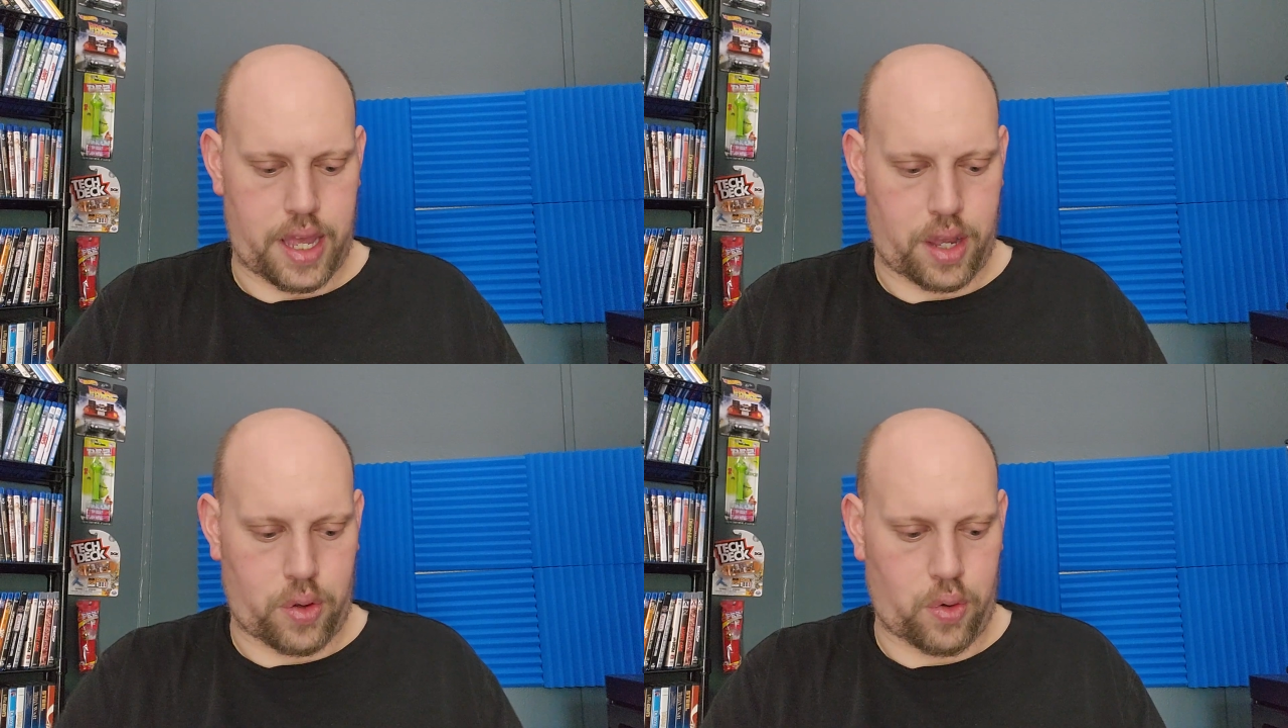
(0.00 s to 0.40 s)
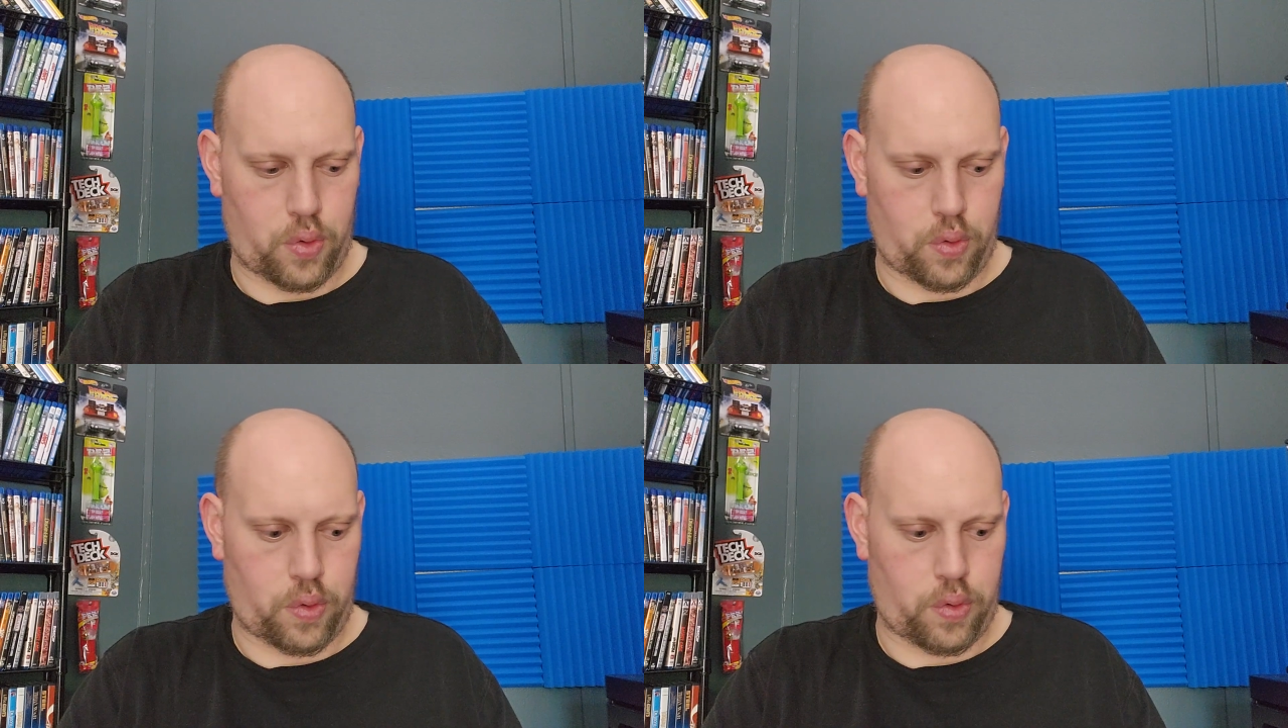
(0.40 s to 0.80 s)

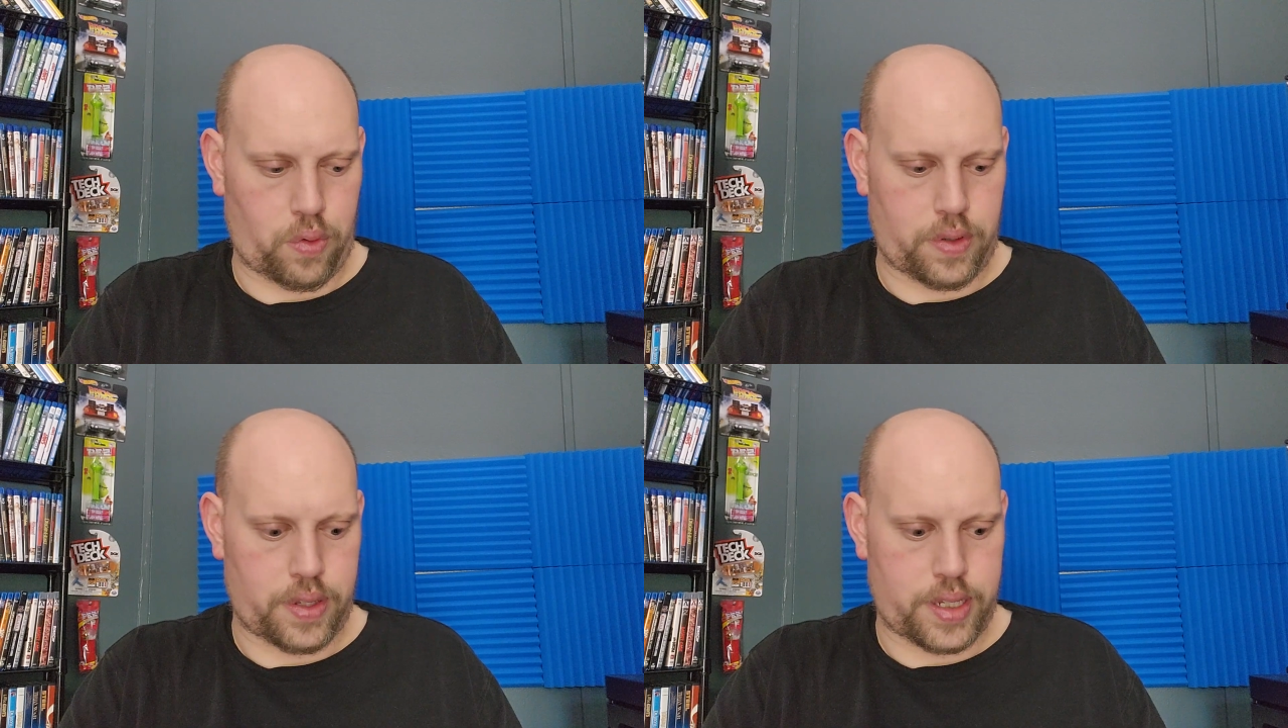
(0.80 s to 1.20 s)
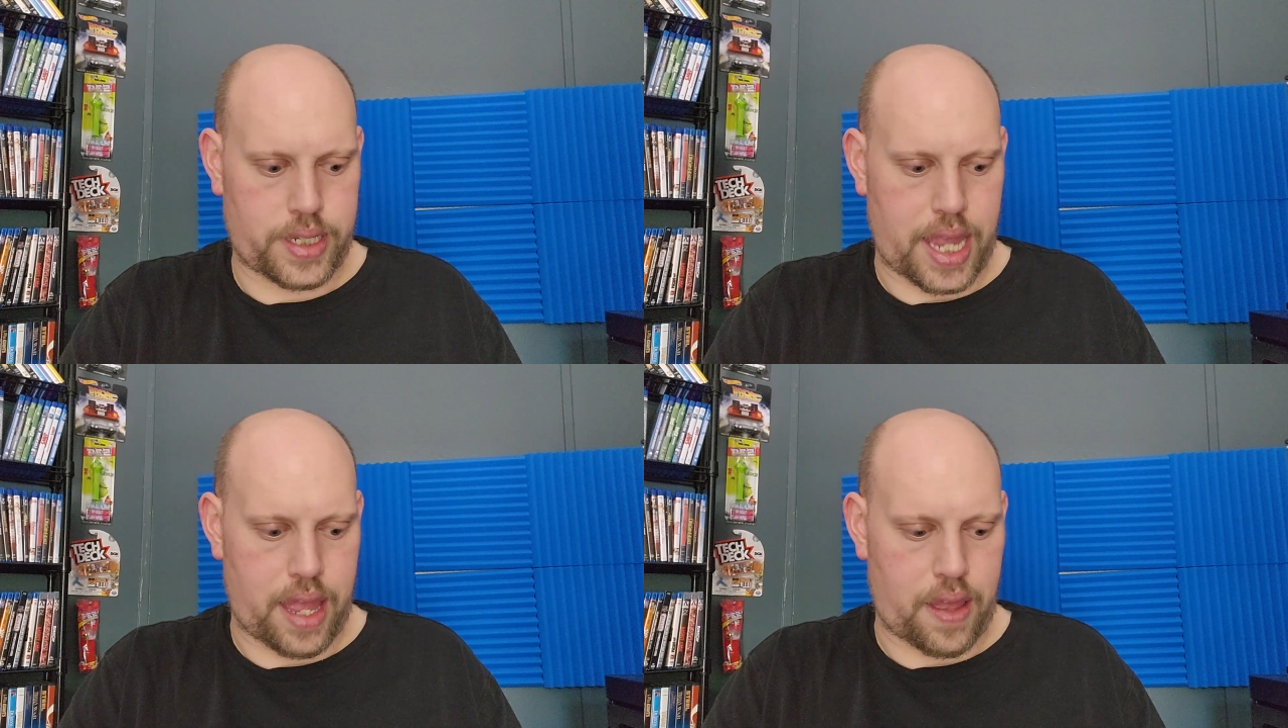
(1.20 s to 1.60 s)
cool
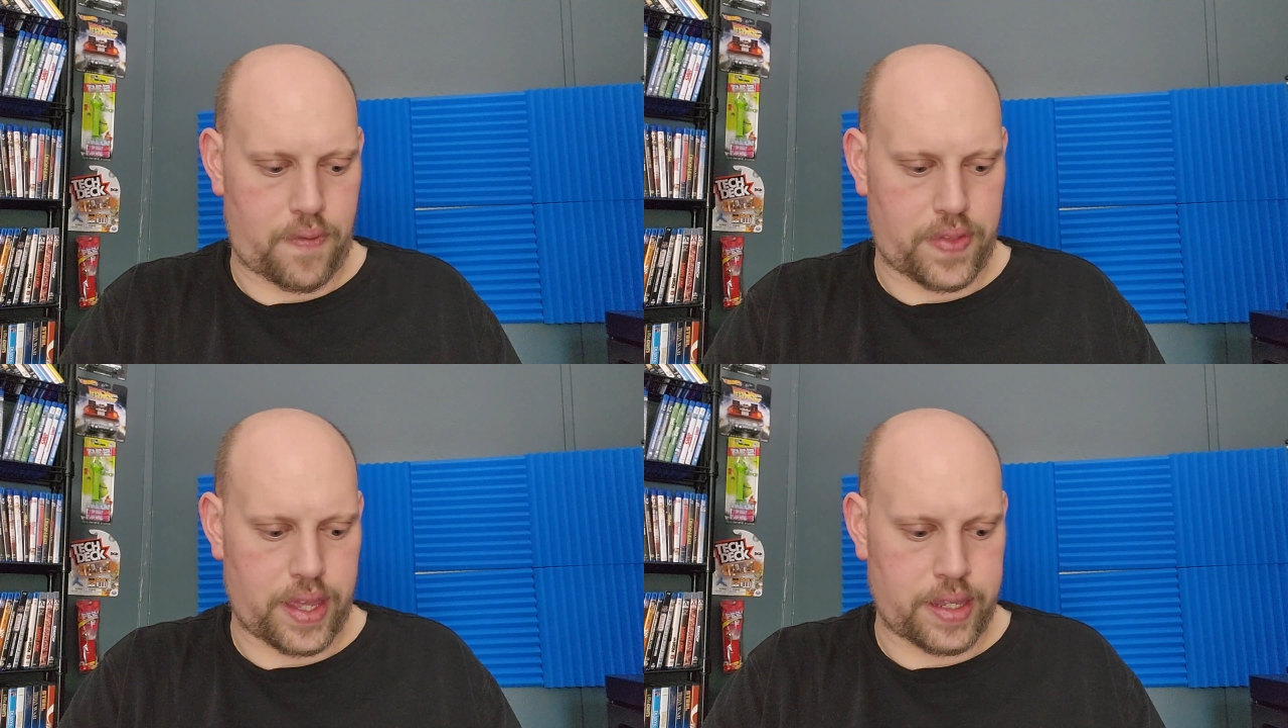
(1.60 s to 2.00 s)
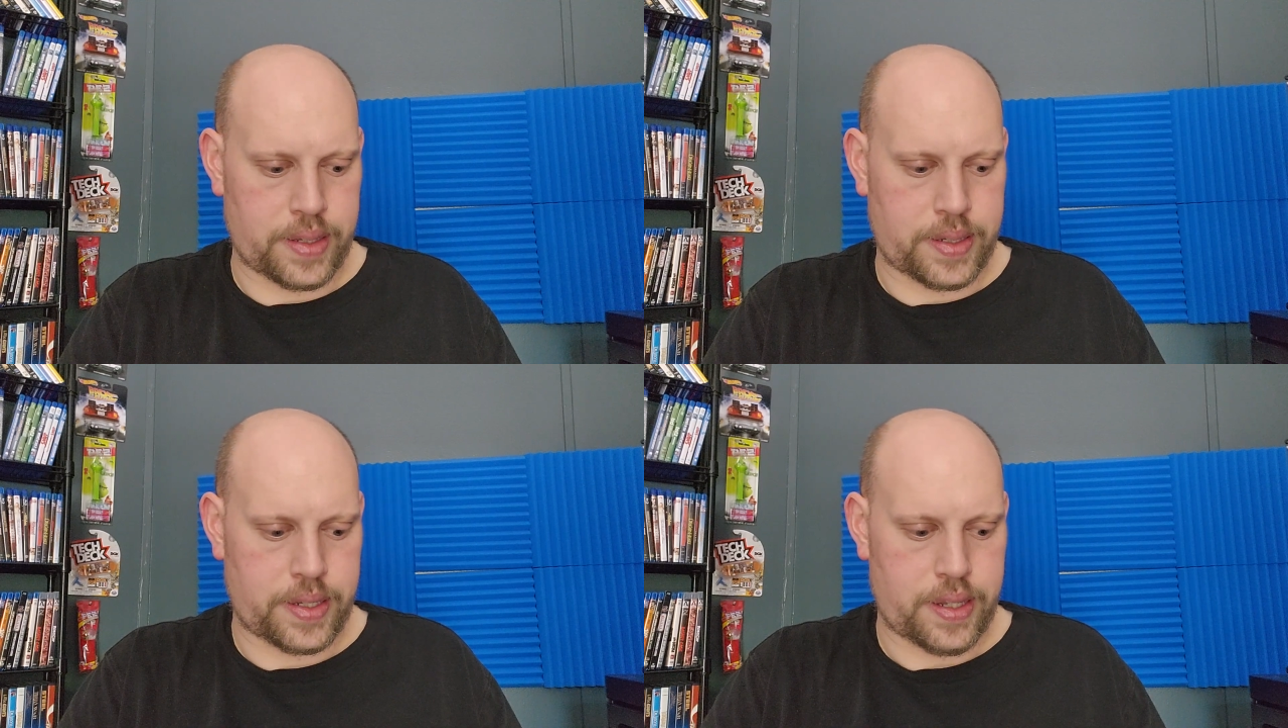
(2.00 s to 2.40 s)
set of
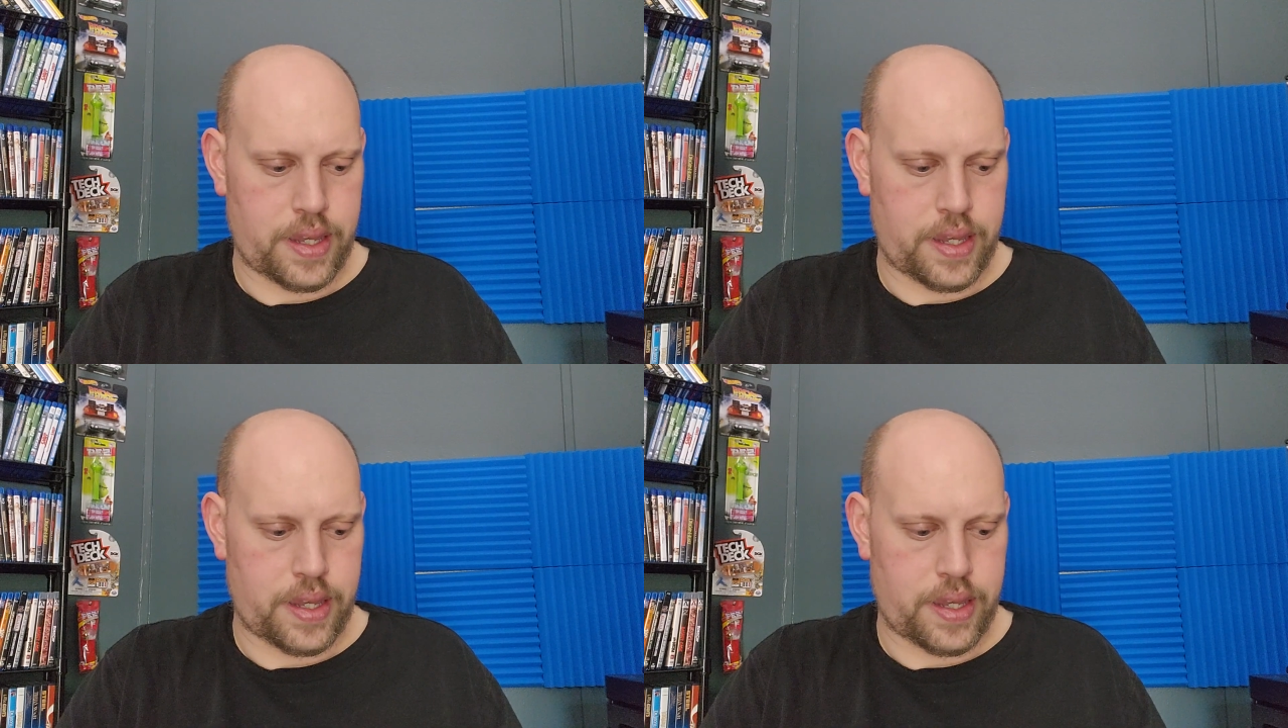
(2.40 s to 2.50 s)
things.